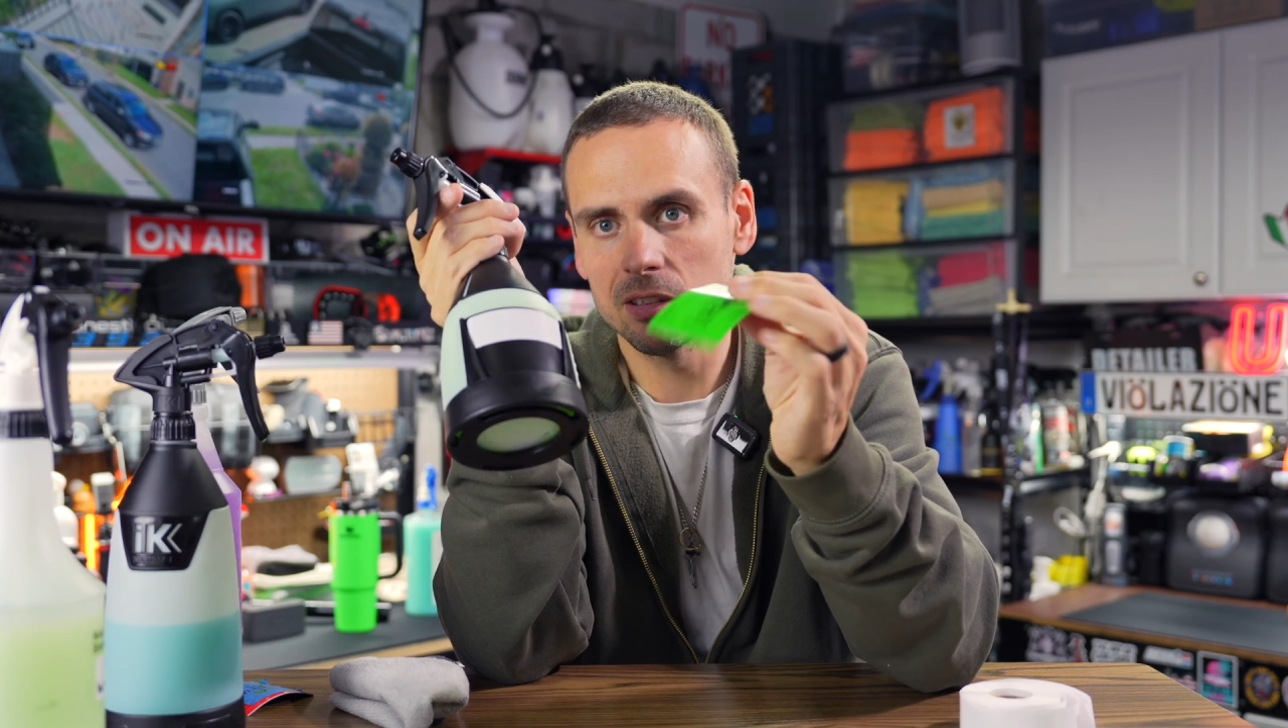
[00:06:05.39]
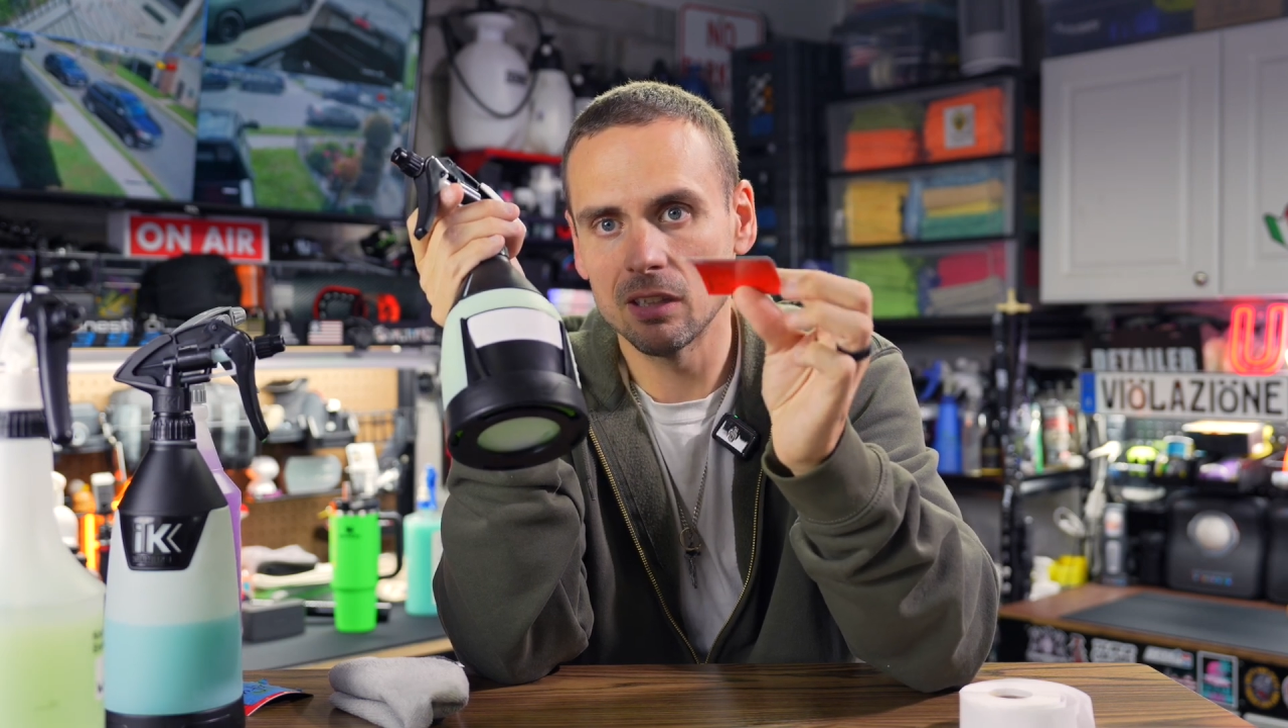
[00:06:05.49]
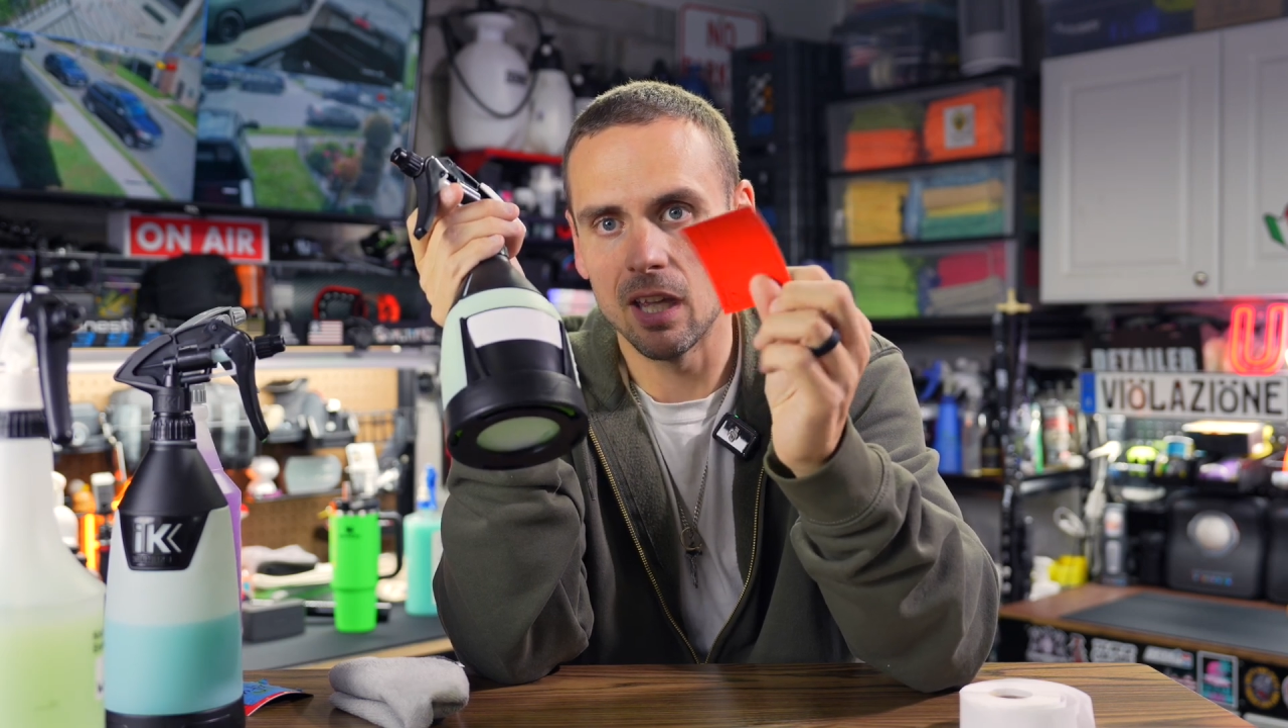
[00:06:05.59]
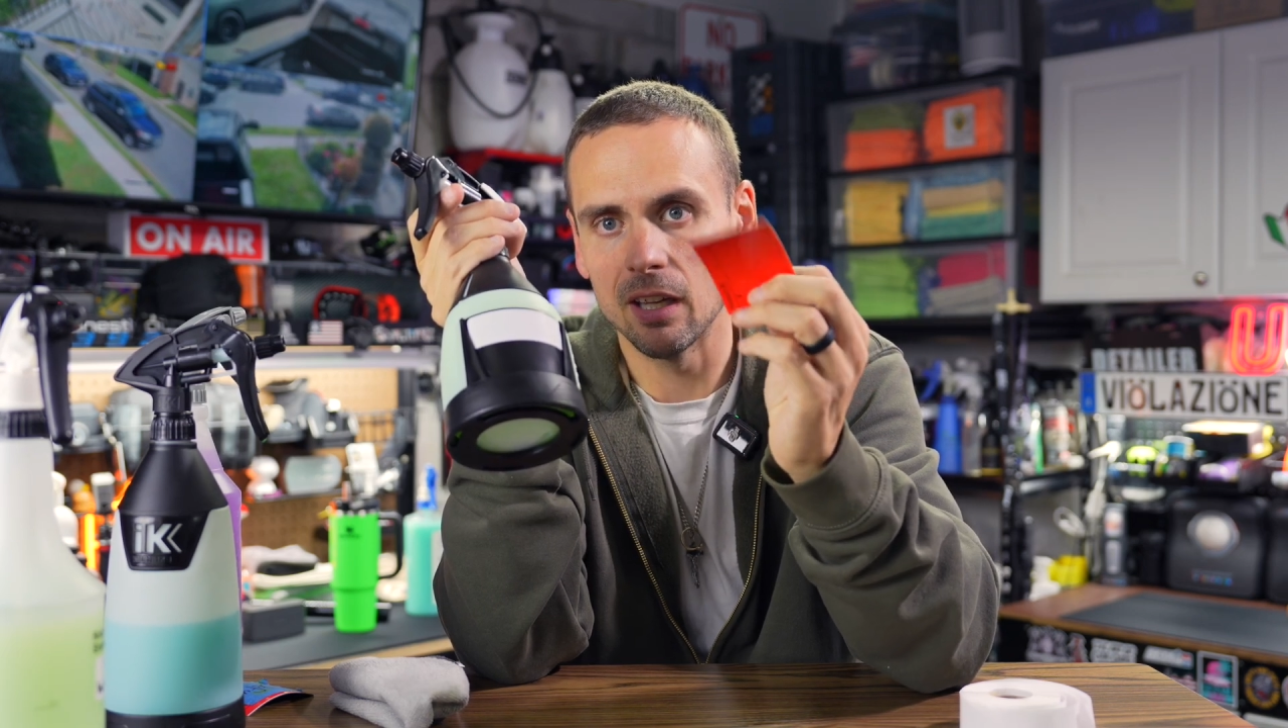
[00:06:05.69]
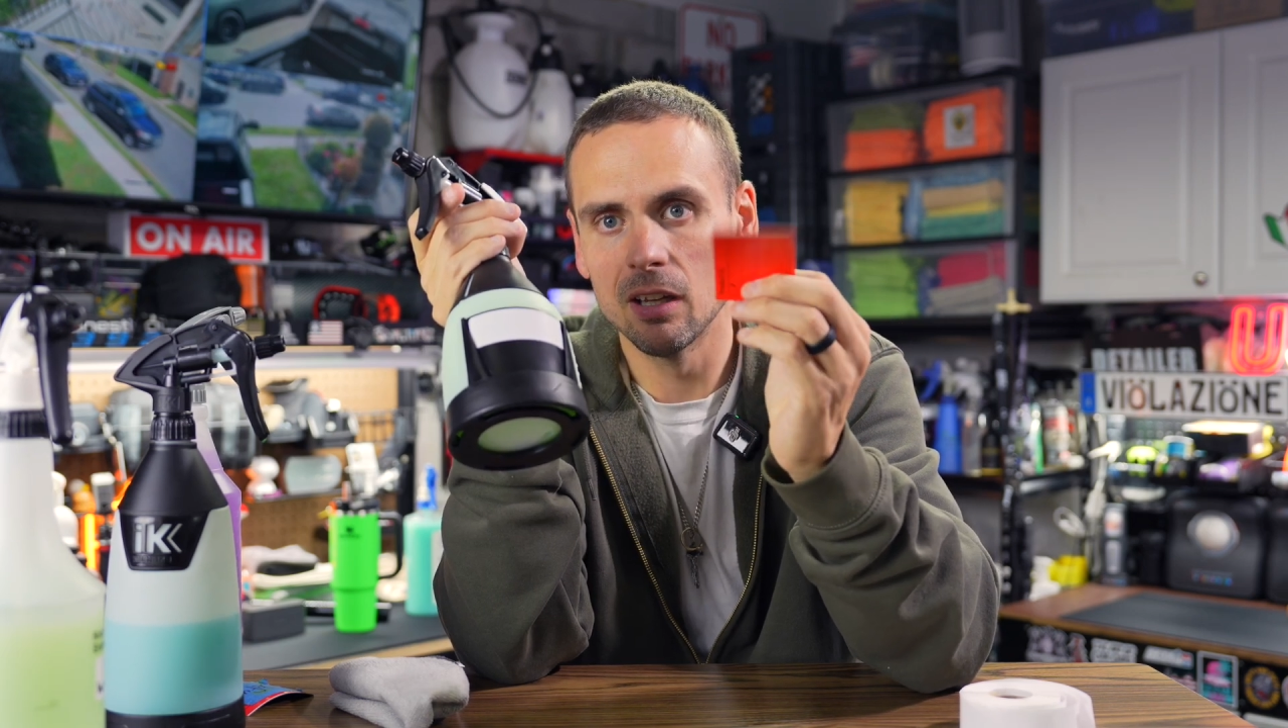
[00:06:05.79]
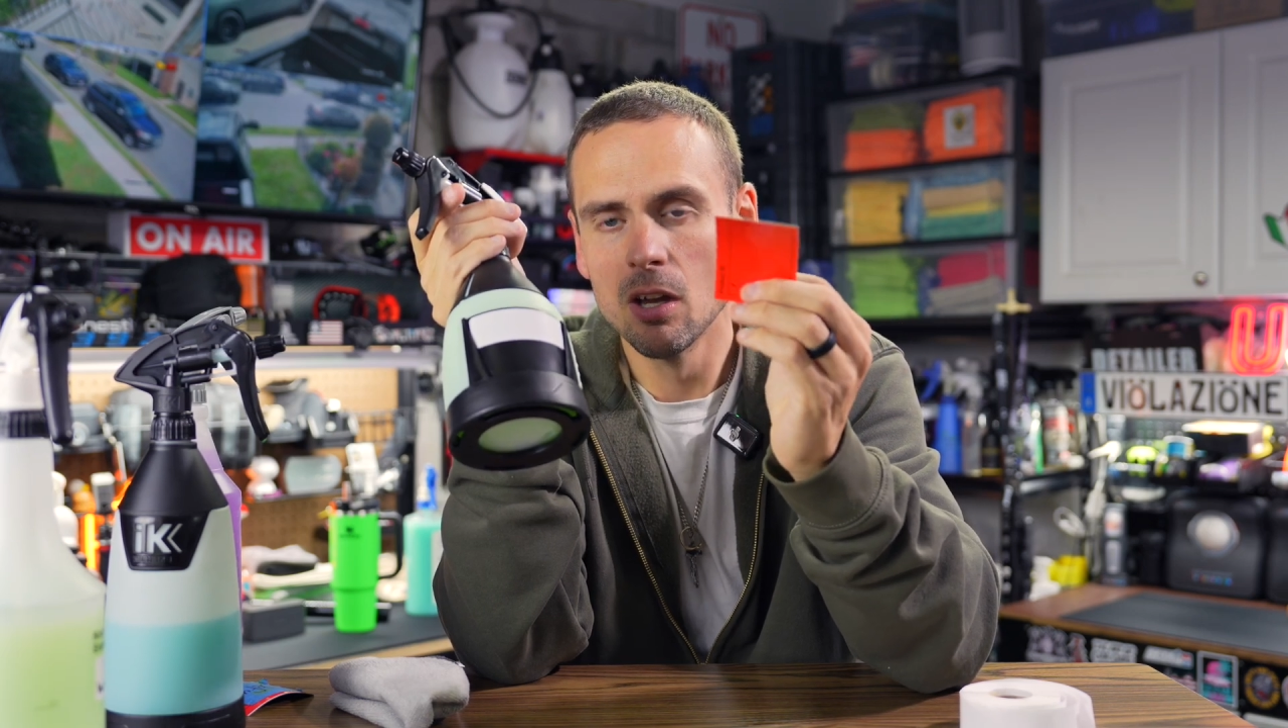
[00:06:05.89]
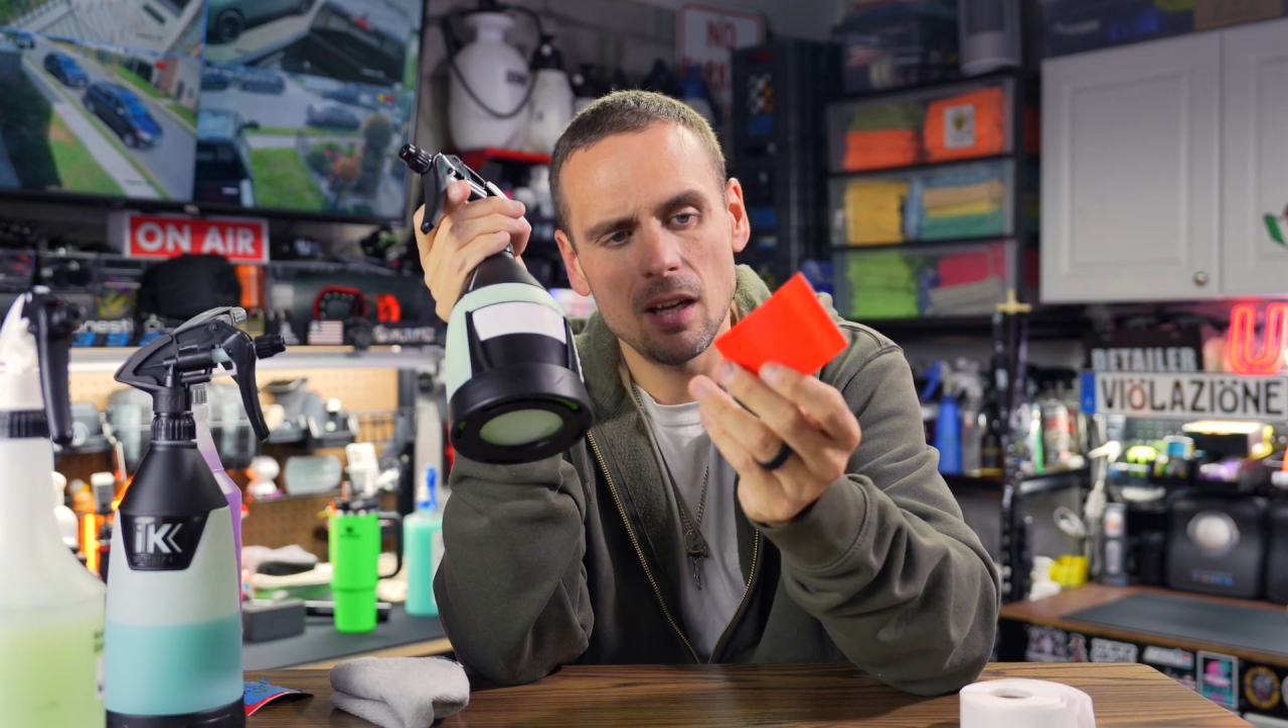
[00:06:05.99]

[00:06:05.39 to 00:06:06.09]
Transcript: thing.